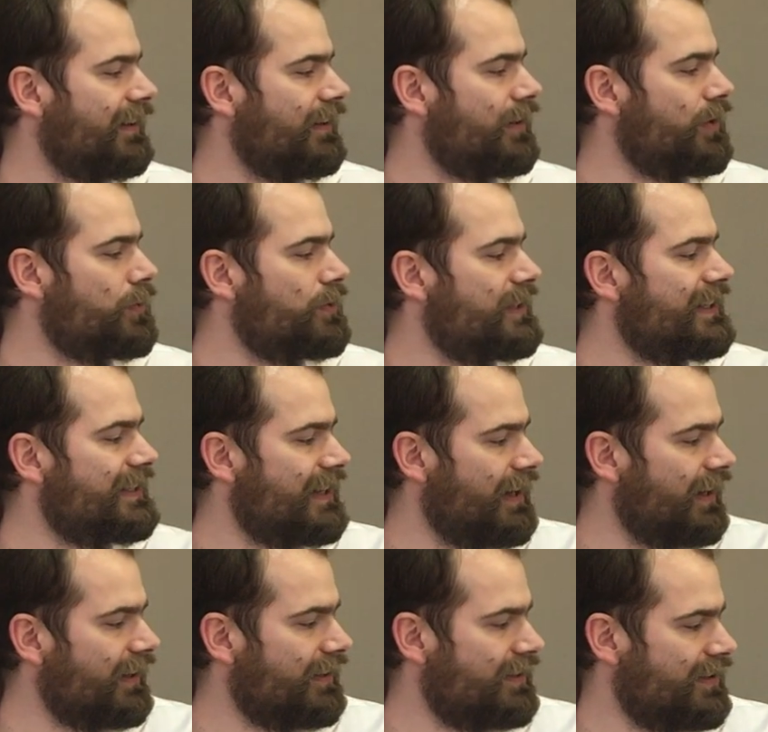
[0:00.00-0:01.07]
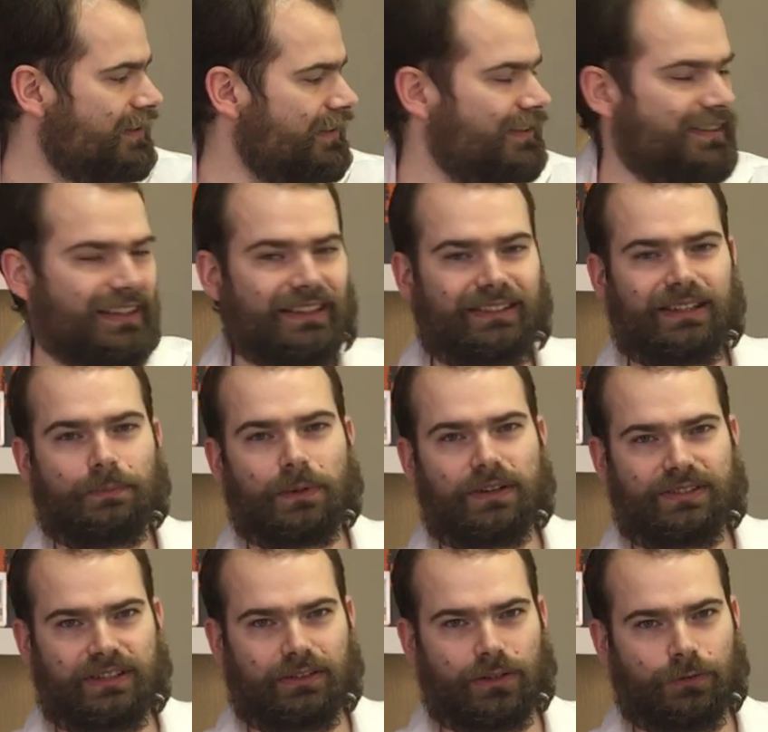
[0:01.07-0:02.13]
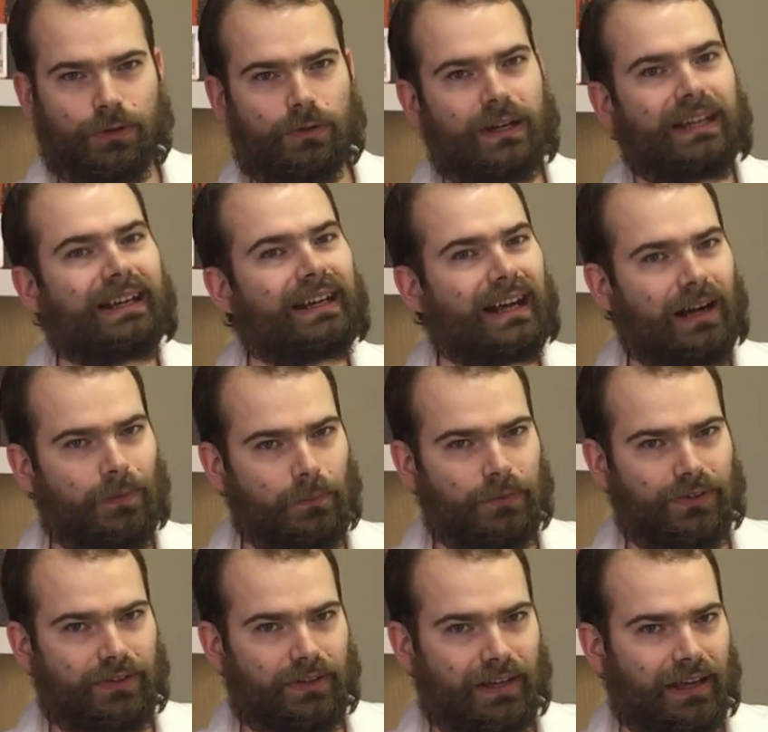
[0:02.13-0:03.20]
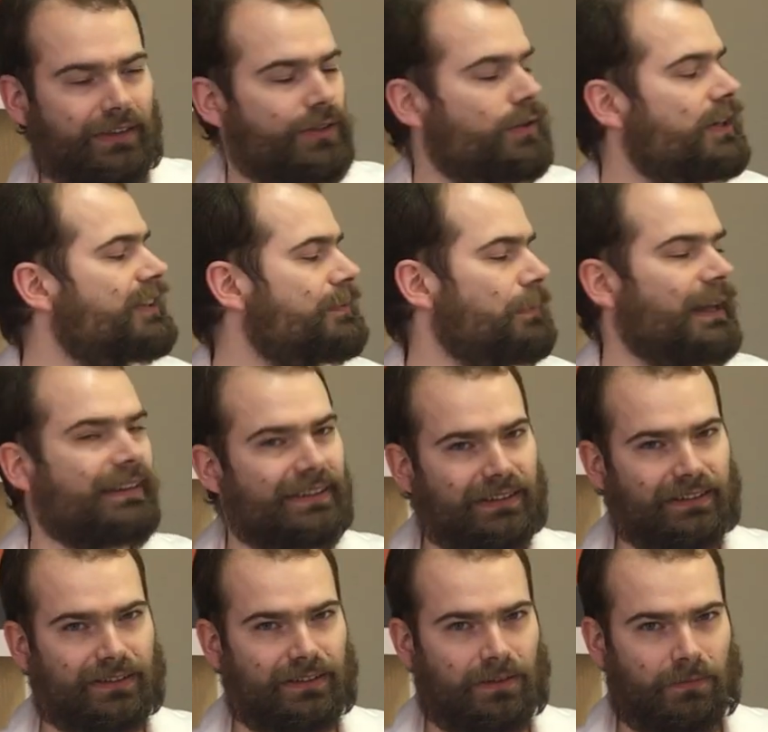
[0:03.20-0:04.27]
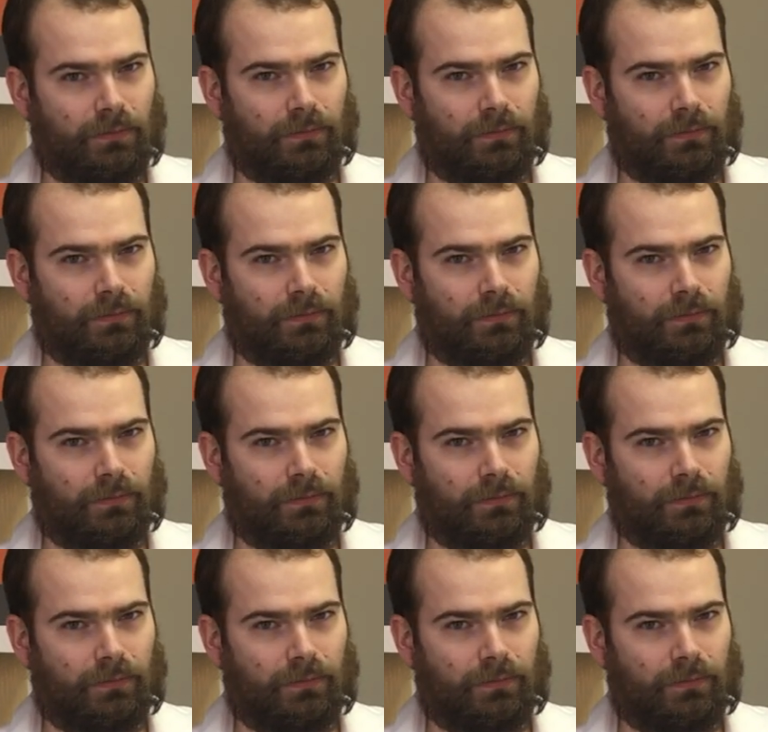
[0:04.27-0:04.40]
you deduct 60% of your incomes as your expenses.